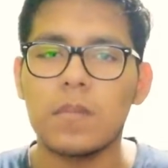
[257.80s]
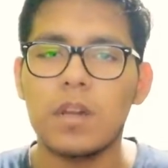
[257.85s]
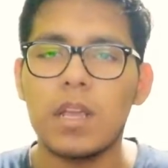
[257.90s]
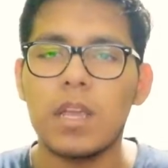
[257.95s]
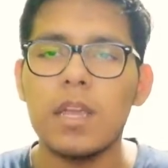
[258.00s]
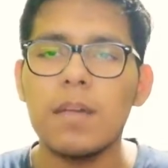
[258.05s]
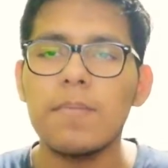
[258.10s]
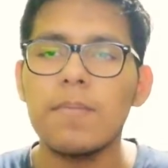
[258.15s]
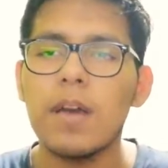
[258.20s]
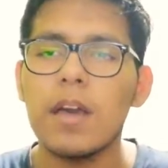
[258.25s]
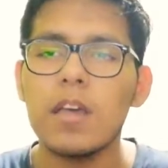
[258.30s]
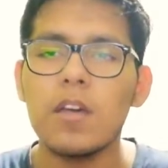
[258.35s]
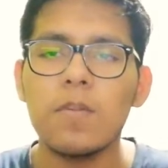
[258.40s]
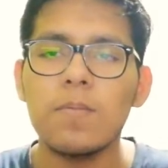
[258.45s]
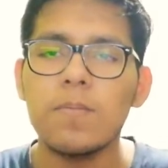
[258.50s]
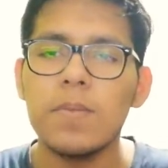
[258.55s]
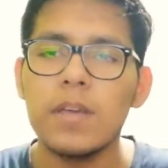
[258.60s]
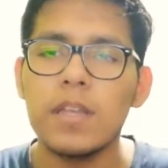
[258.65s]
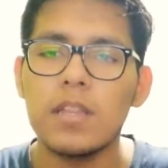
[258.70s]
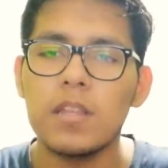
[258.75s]
In my
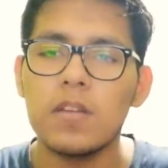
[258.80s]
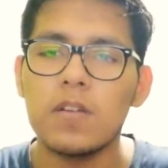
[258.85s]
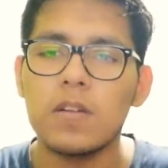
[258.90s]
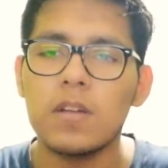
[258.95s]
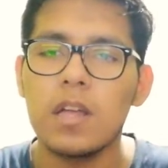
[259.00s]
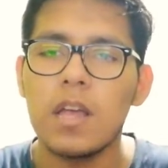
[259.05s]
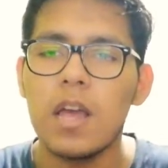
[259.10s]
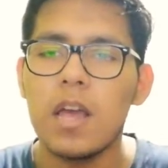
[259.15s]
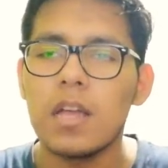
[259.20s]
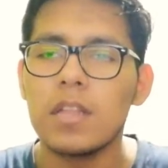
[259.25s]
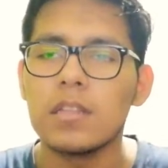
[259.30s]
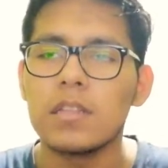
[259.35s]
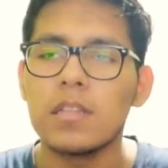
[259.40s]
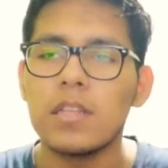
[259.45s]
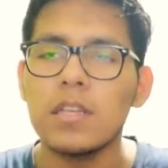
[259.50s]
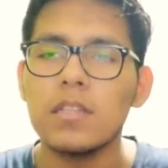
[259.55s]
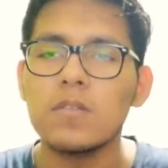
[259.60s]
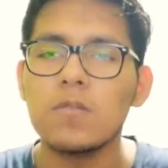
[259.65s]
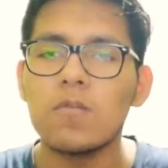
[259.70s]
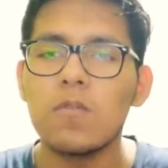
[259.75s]
opinion,
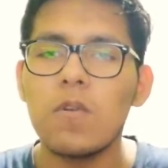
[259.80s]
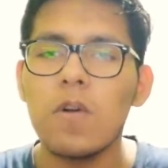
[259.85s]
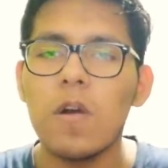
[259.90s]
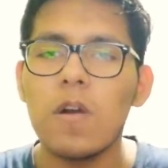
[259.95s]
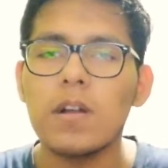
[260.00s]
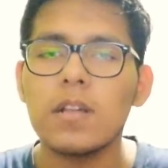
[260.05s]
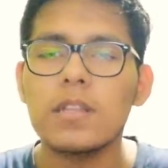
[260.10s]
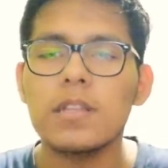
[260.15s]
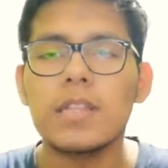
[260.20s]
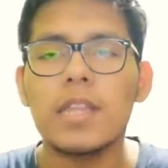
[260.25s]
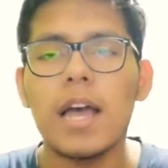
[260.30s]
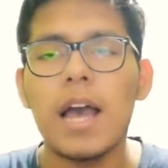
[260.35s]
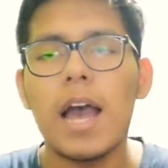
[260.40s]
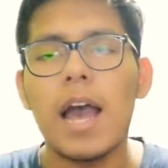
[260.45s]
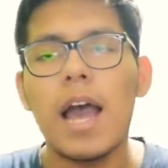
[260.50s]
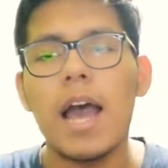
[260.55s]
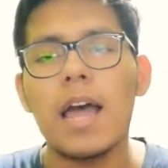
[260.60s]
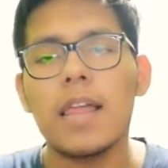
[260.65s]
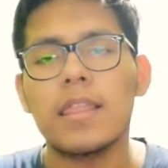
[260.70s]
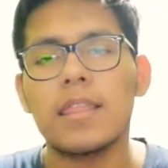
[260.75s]
this work
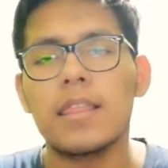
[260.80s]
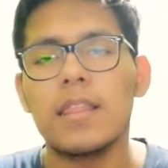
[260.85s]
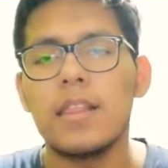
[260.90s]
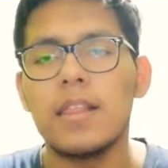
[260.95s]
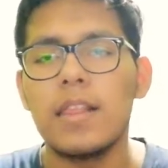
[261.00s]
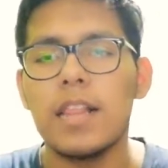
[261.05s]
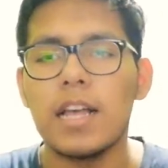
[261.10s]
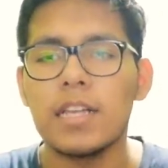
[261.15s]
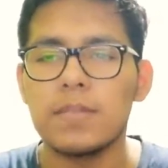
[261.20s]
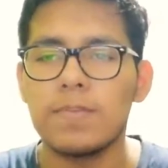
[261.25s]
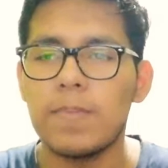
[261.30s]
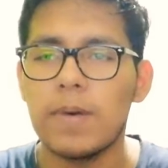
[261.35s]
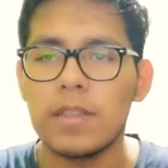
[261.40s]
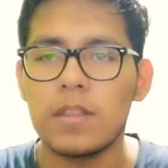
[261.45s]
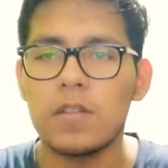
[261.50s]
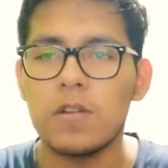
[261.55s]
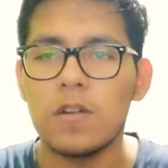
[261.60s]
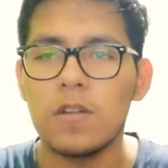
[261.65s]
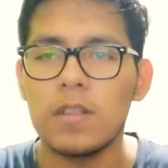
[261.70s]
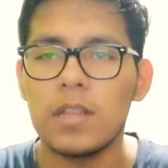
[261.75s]
that Las
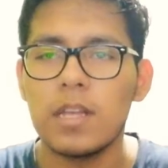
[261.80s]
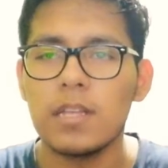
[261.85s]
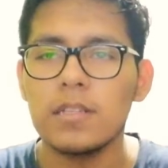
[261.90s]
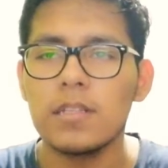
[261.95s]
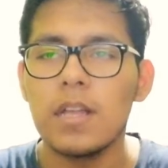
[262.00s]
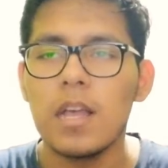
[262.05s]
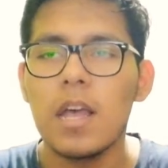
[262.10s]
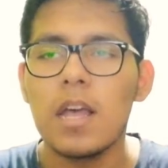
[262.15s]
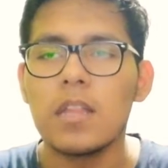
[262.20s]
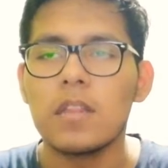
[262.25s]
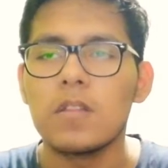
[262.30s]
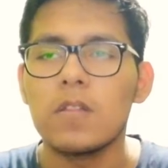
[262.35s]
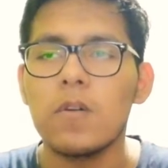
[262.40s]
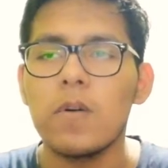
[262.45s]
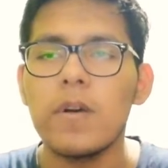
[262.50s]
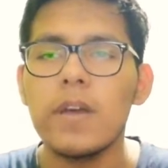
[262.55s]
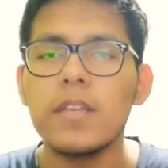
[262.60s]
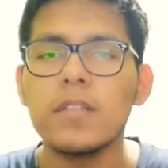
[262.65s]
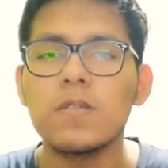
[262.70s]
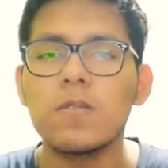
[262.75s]
Patronas
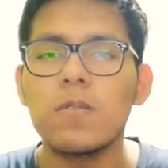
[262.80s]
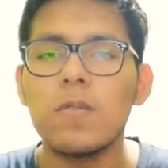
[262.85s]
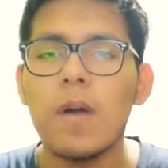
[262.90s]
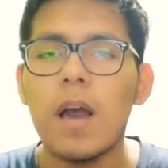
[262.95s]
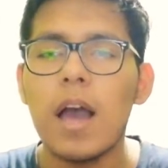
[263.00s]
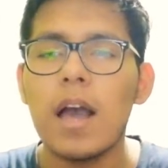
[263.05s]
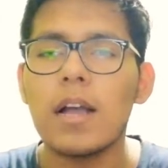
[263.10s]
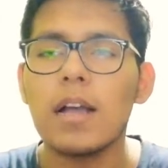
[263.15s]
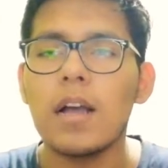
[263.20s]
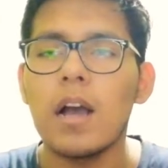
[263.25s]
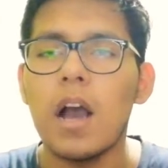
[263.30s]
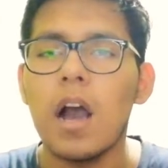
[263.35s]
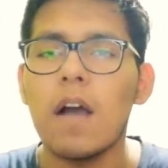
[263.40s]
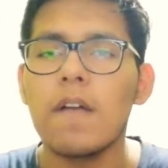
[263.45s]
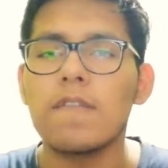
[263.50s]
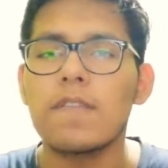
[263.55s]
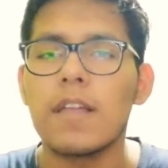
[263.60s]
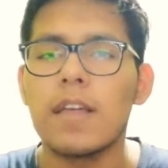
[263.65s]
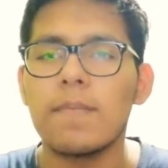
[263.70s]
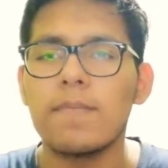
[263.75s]
do is one
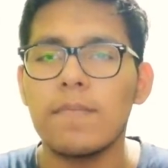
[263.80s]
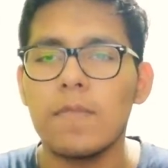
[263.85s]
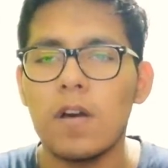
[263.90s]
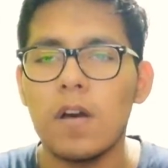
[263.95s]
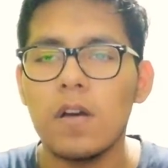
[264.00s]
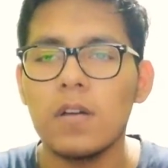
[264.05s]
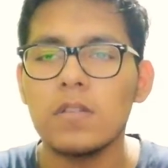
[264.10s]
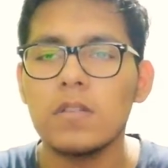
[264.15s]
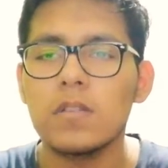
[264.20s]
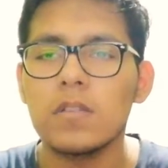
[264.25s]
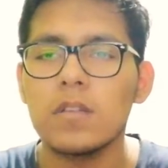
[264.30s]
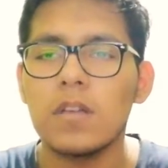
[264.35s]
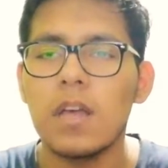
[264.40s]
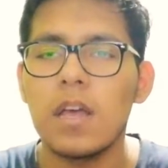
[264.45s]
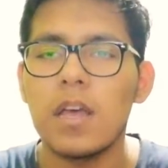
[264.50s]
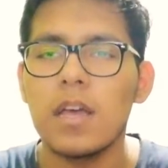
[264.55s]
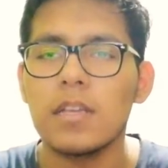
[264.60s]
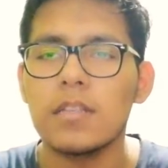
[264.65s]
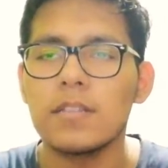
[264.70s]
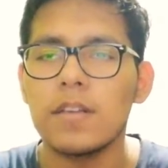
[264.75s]
of the most
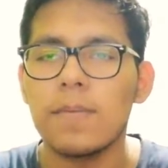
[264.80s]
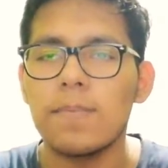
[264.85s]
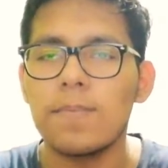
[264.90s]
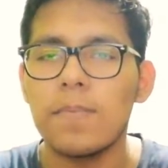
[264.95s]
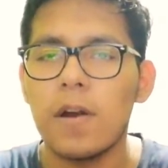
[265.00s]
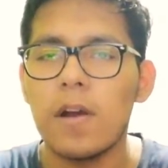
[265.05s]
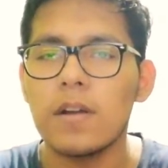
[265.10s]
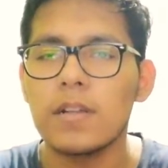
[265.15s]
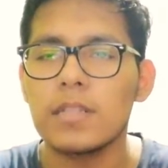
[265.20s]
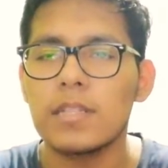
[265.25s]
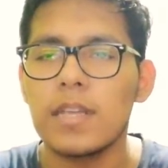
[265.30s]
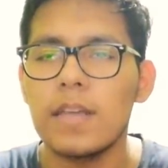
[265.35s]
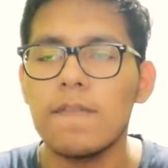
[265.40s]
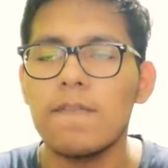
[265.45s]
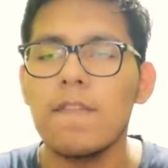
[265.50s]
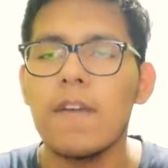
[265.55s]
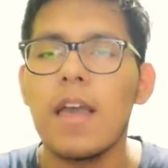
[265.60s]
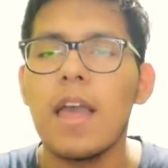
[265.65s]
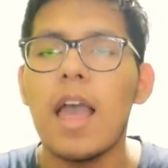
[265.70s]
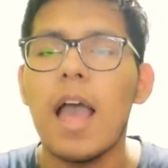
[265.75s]

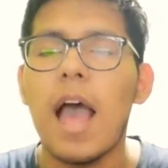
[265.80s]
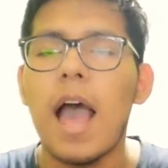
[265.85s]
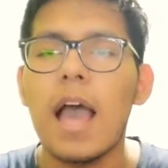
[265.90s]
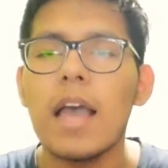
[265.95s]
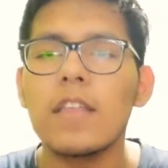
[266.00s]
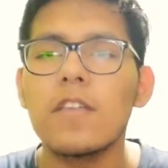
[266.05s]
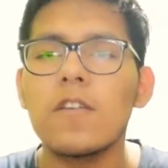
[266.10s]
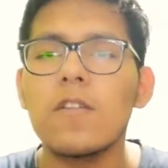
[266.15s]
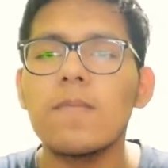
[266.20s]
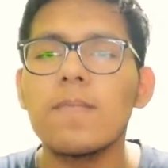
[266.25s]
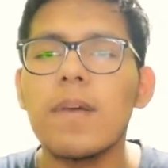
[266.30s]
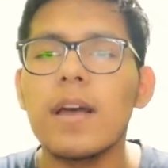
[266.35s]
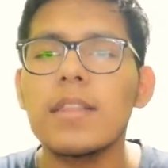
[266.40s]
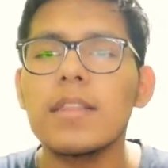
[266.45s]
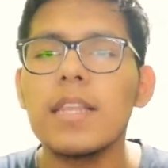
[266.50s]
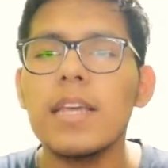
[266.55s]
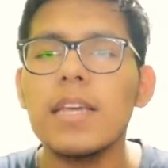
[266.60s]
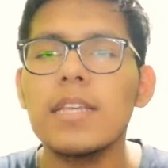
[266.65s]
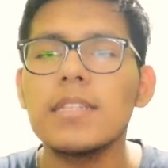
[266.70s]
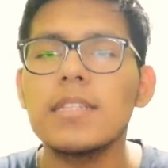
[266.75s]
supportive and
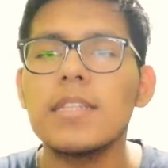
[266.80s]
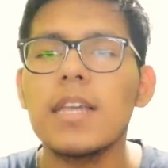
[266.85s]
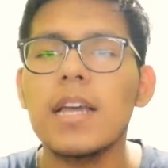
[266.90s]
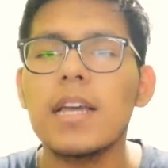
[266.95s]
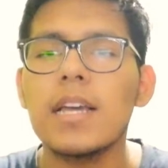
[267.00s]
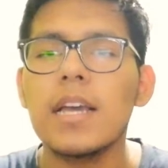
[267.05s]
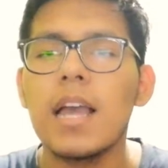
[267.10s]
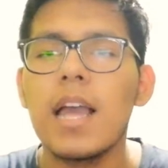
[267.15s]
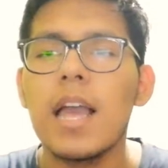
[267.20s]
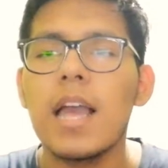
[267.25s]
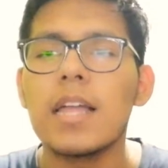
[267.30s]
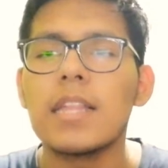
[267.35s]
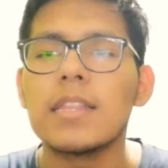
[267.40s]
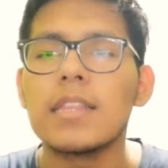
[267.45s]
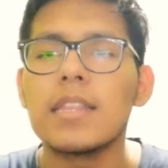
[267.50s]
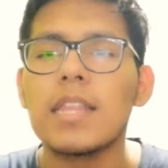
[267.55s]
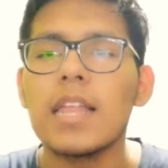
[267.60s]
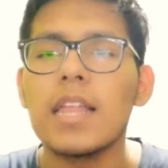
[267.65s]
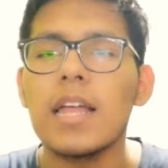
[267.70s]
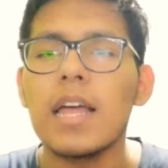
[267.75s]
humanistic
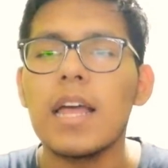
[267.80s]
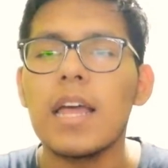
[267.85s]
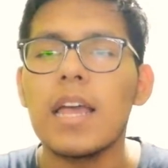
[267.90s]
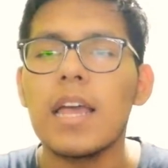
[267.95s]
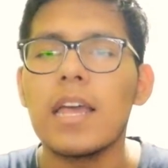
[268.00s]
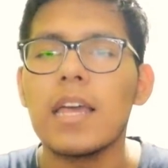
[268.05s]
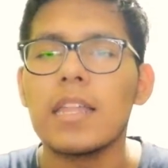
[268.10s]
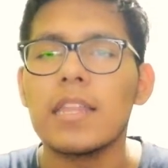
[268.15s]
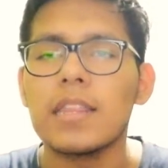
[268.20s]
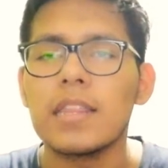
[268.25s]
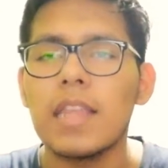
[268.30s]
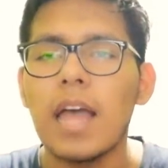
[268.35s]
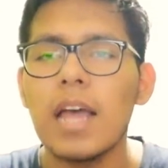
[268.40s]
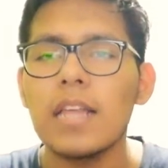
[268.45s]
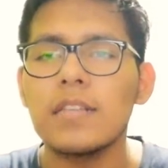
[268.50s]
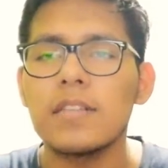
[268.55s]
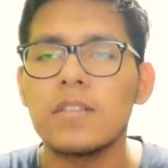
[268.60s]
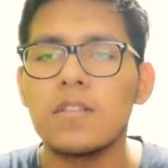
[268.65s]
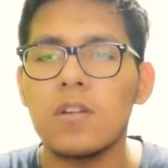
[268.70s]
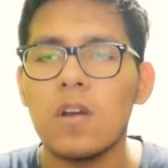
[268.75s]

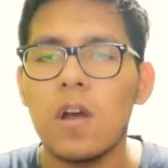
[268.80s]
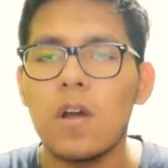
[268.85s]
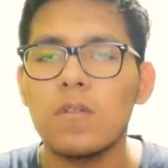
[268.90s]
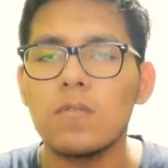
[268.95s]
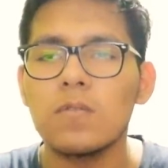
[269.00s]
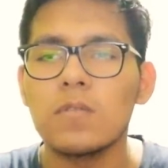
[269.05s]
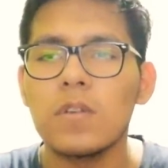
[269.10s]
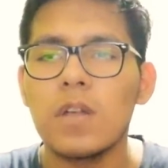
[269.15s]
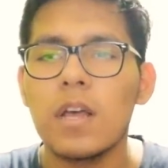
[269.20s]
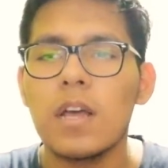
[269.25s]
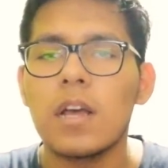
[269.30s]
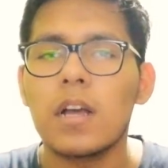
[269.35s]
that shows